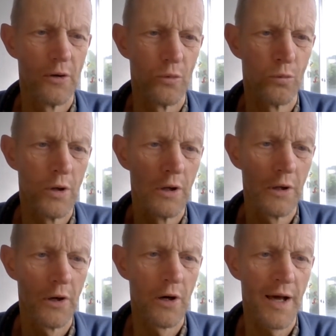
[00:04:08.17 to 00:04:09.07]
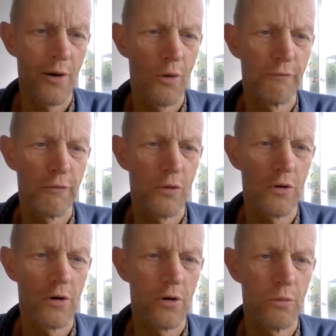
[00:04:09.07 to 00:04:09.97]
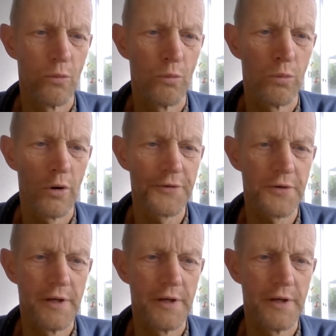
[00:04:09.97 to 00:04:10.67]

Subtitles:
will allow for water